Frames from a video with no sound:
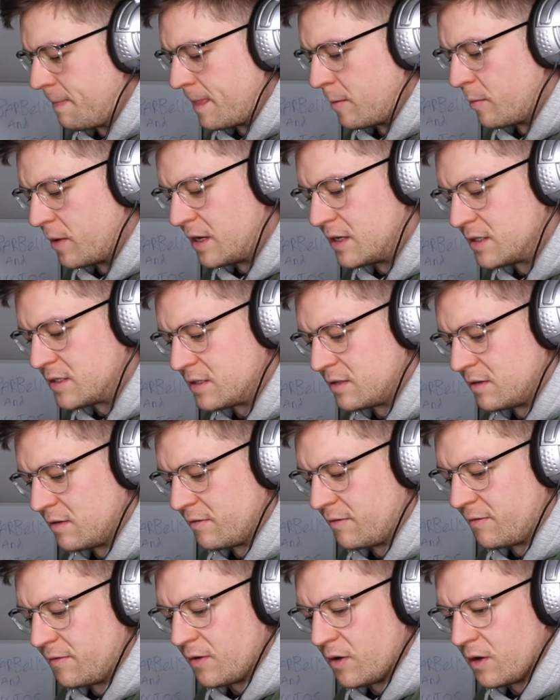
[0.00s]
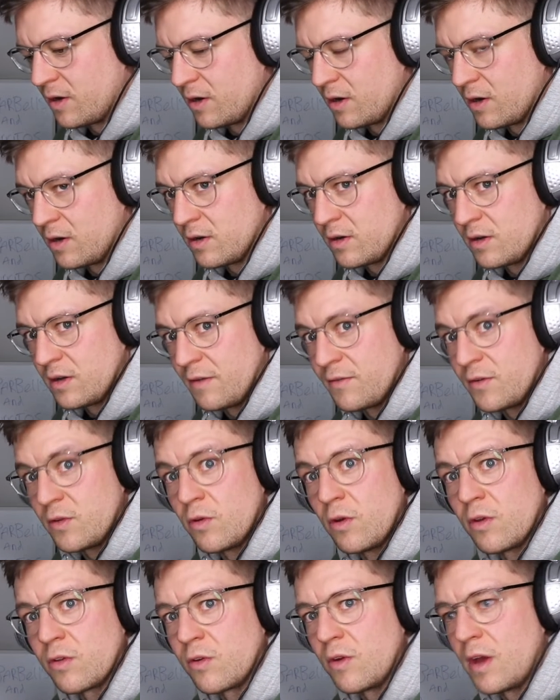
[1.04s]
Whereas for, if you
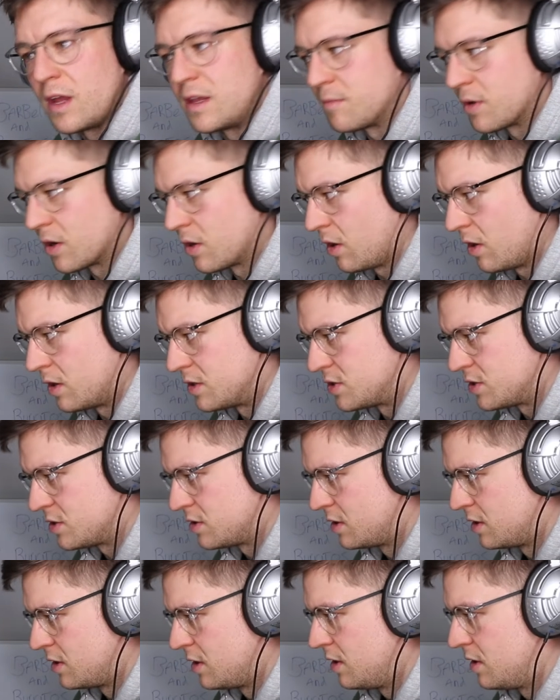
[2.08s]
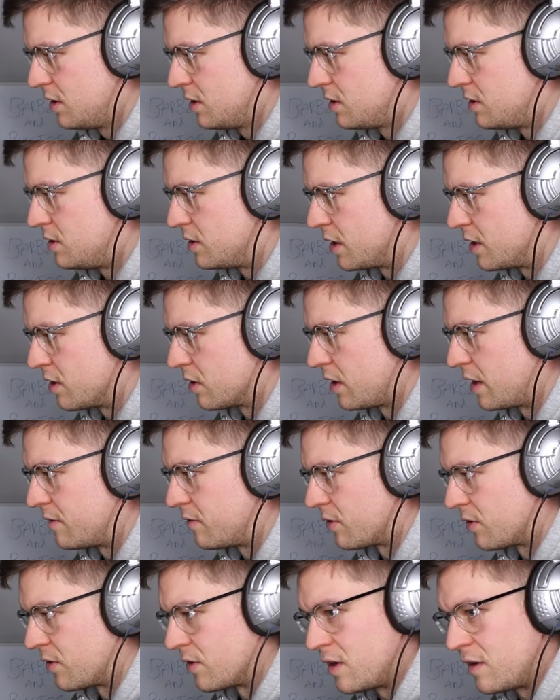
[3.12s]
do it through Edinburgh College, you get your
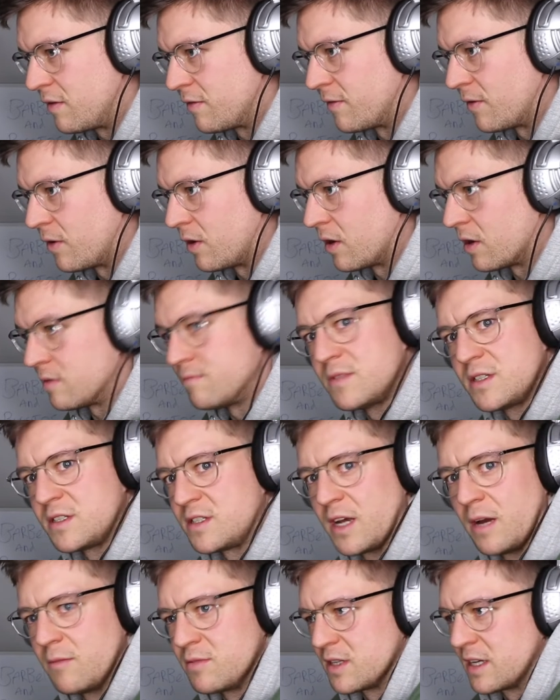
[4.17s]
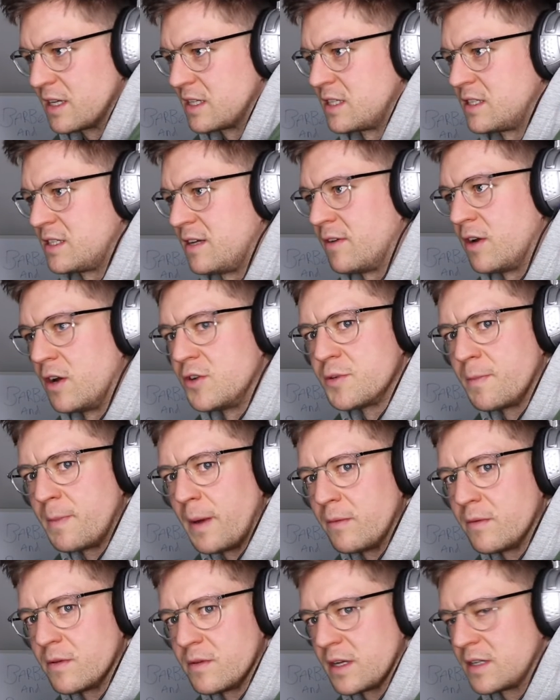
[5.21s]
level three for, it was like seven hundred
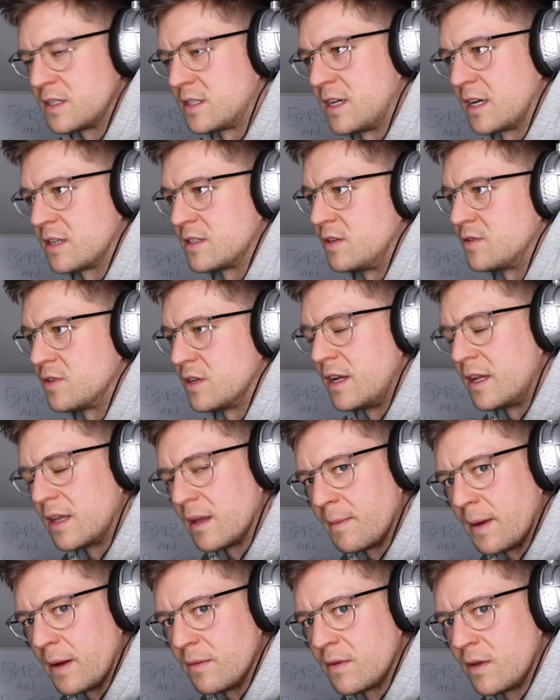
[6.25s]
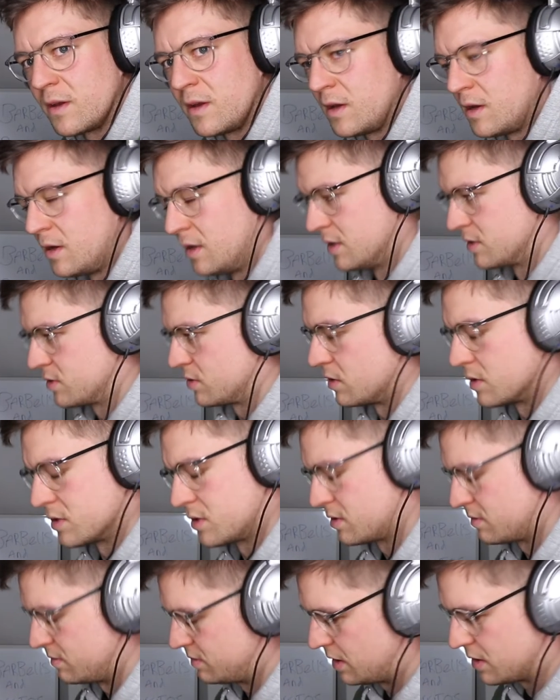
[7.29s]
pounds, like six hundred and eighty pounds. So
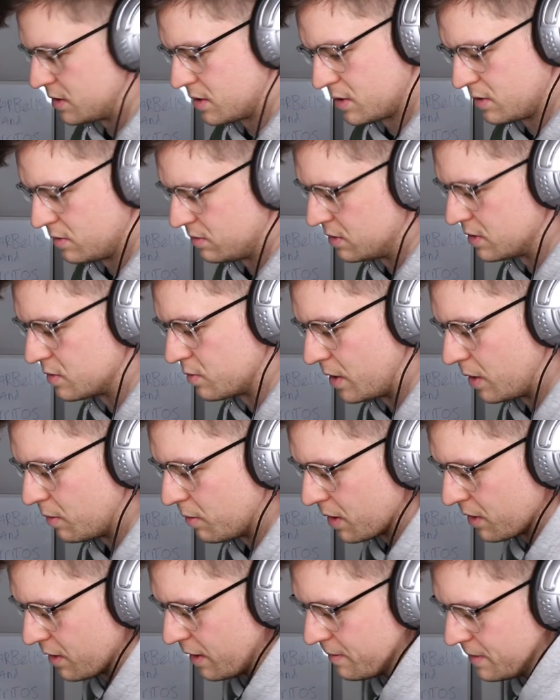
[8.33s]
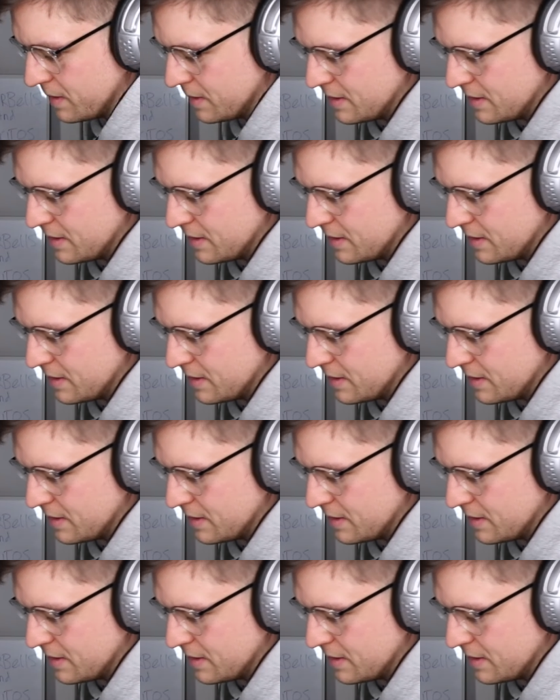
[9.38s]
it's, it's, it's well worth it.